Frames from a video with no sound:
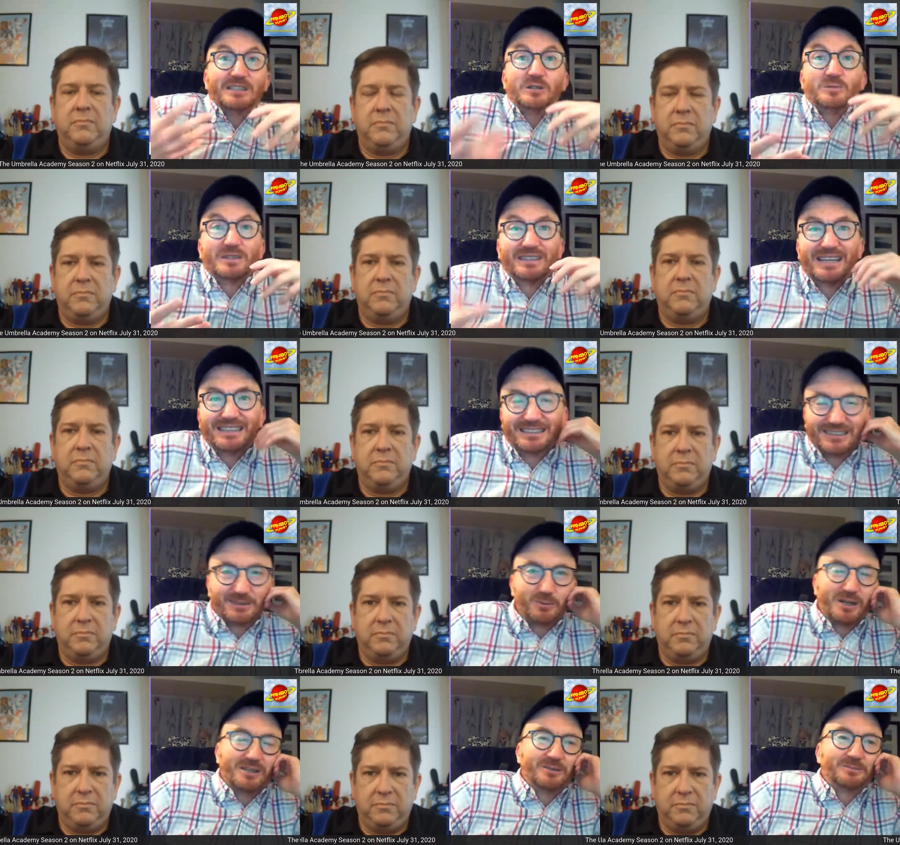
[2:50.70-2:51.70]
Speaker 1: human-like
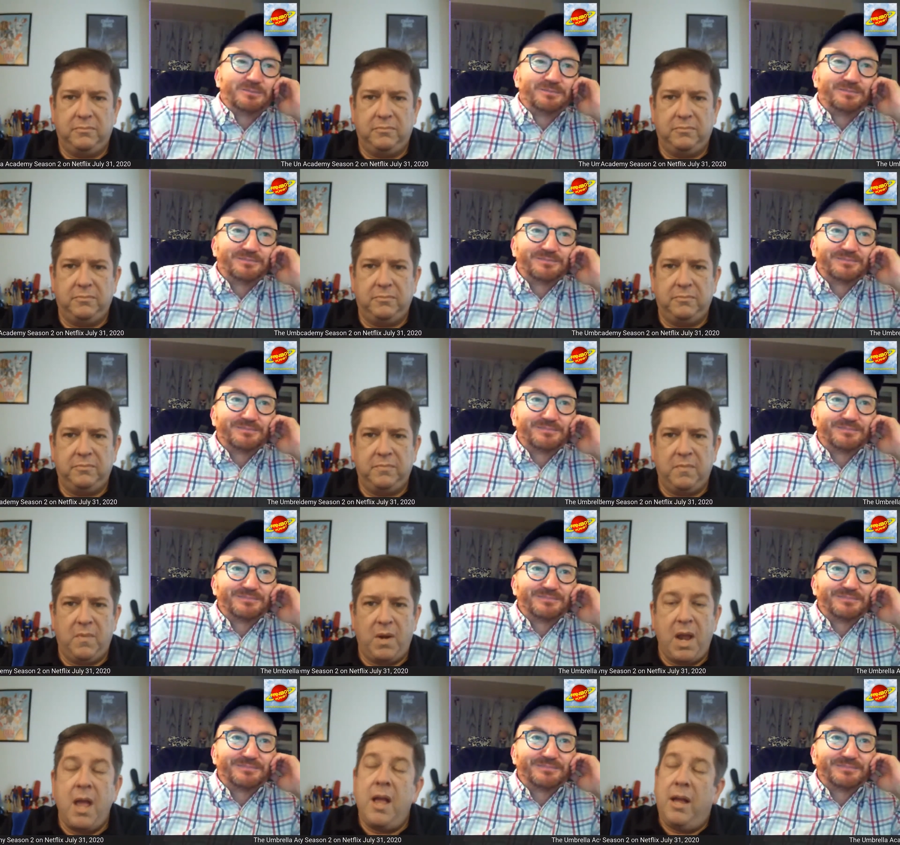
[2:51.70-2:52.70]
as well.
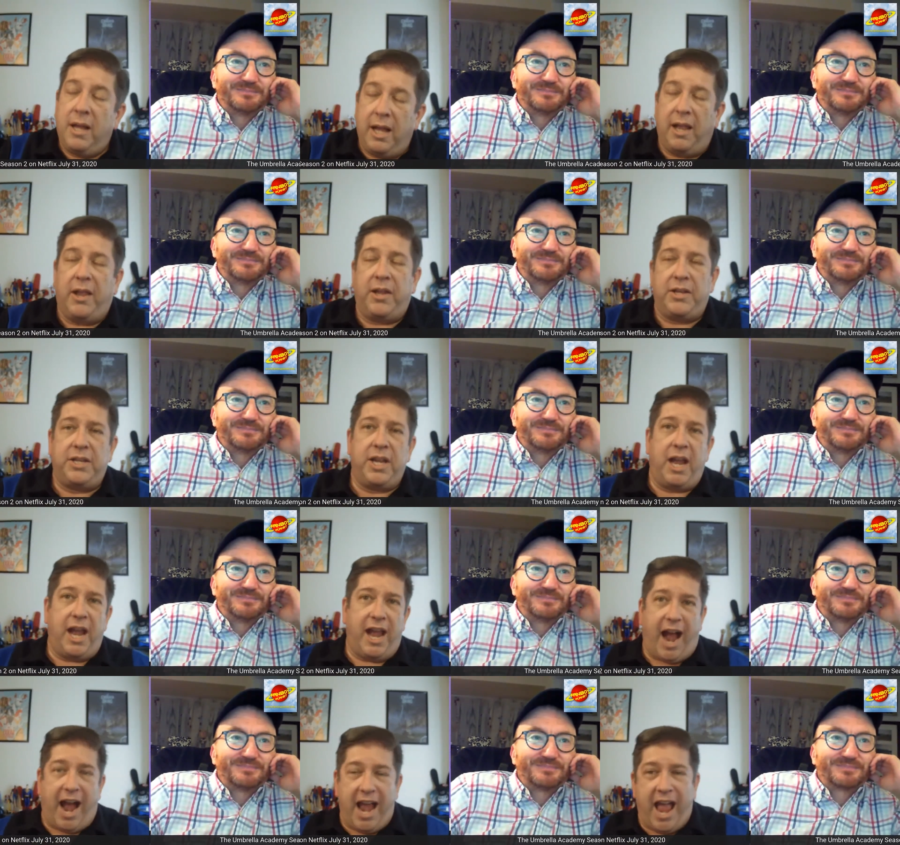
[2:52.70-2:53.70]
Speaker 2: I
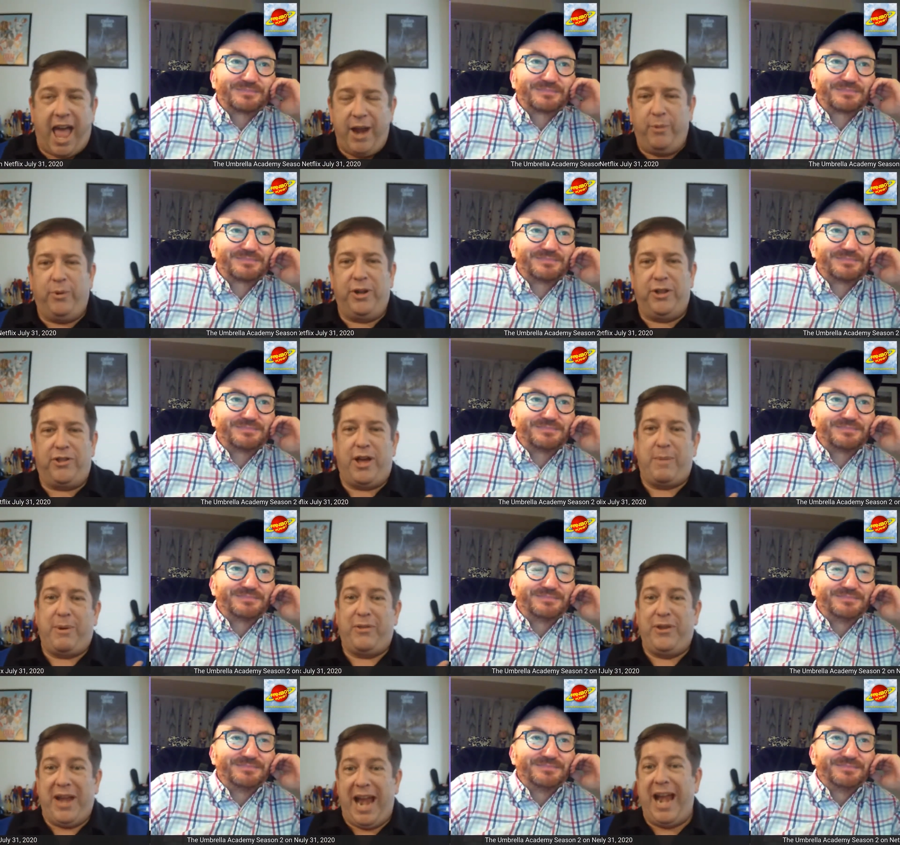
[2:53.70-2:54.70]
hadn't really thought
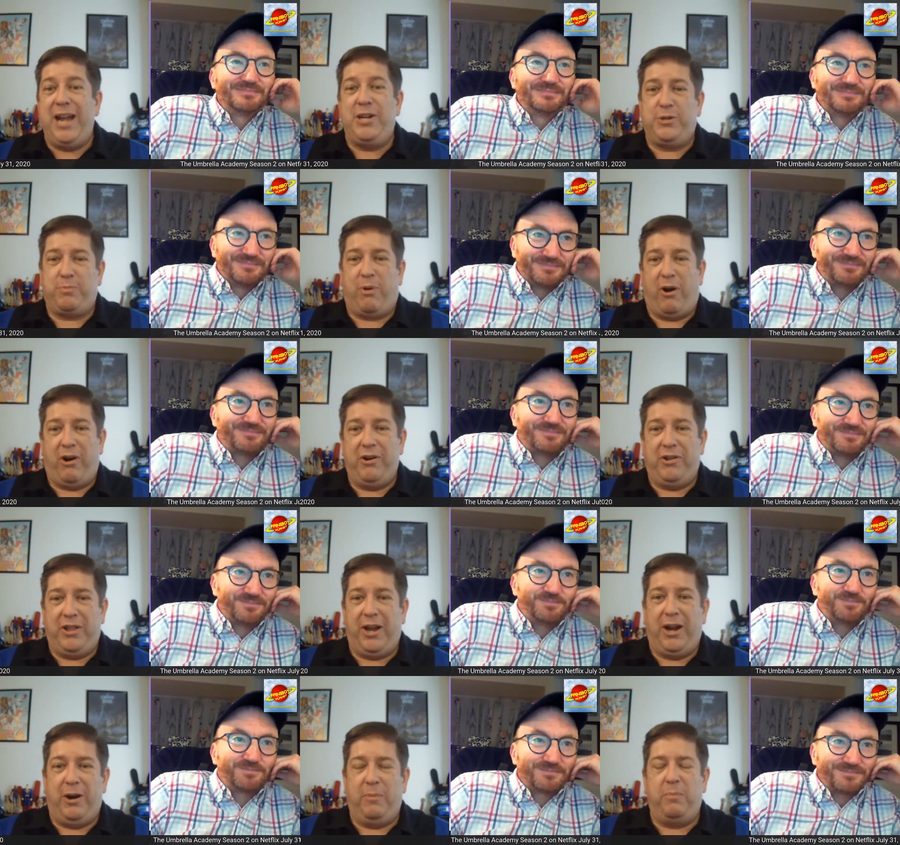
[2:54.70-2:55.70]
about the age part
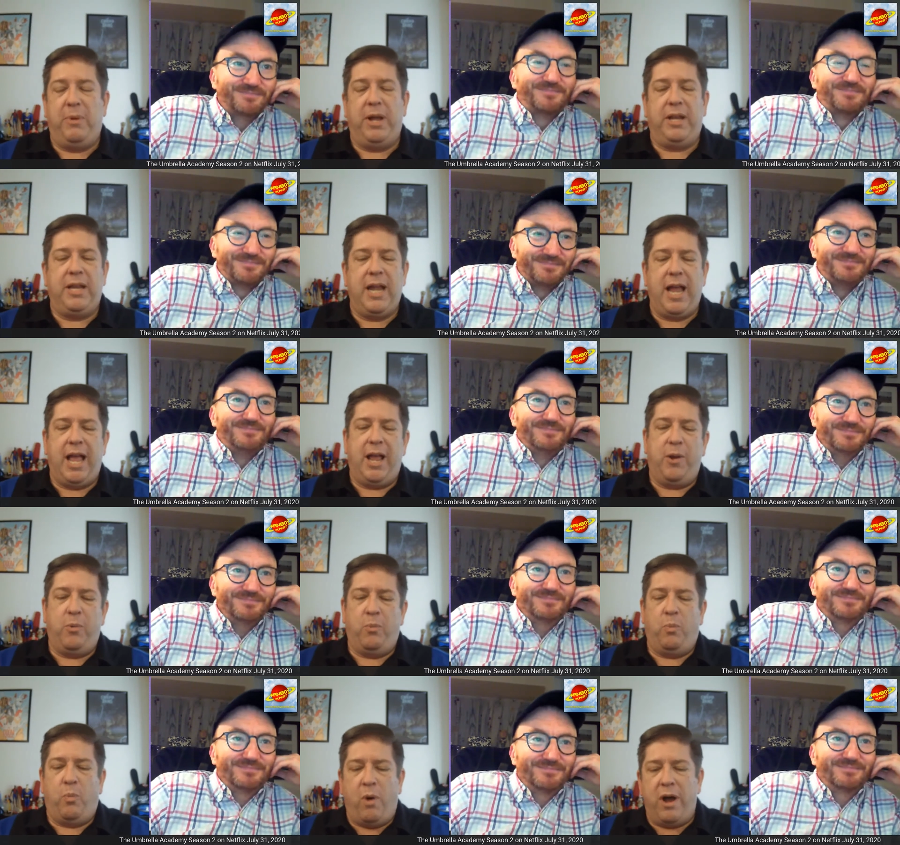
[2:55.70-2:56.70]
there, but
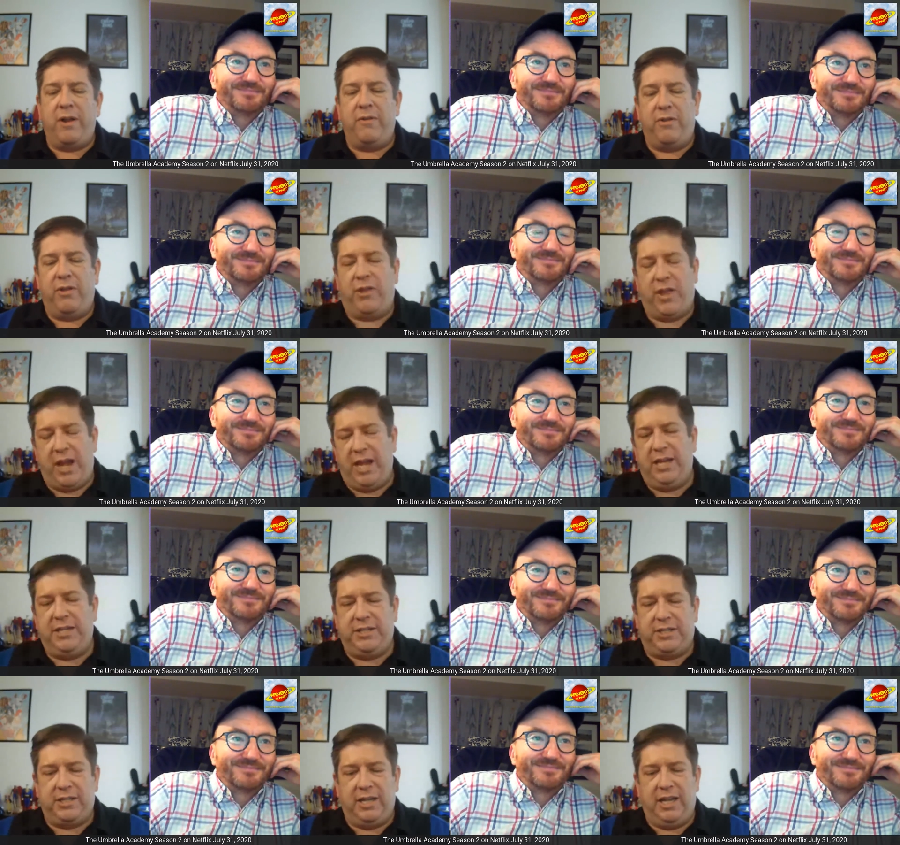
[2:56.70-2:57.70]
one of the
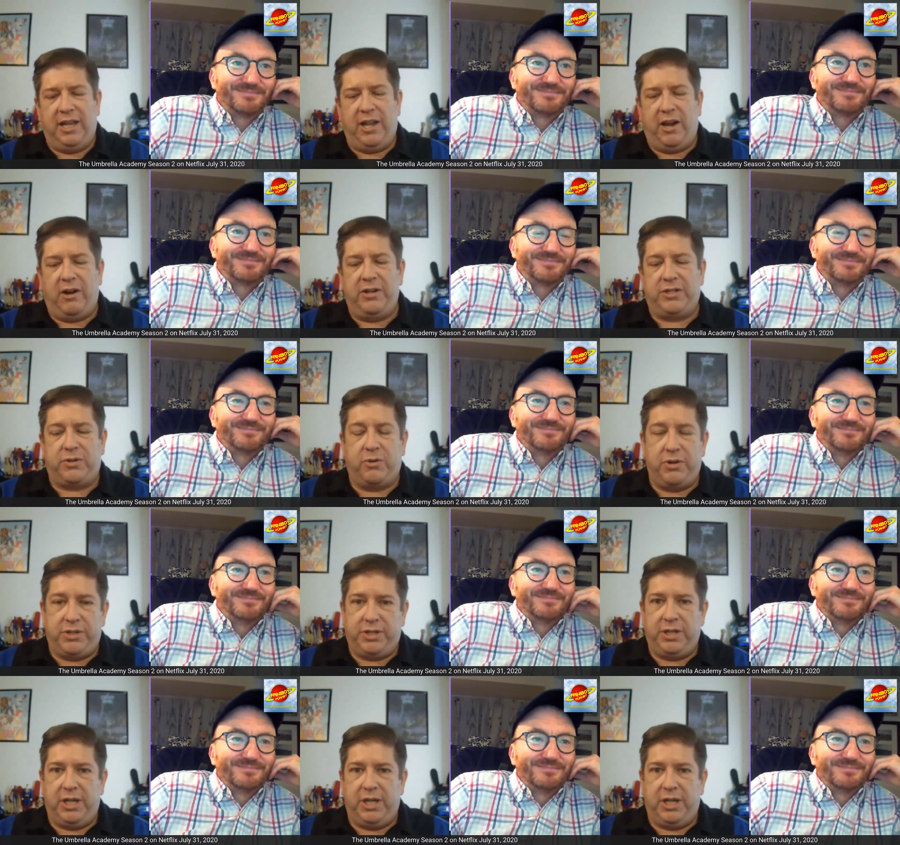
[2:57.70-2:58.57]
things there is, of course,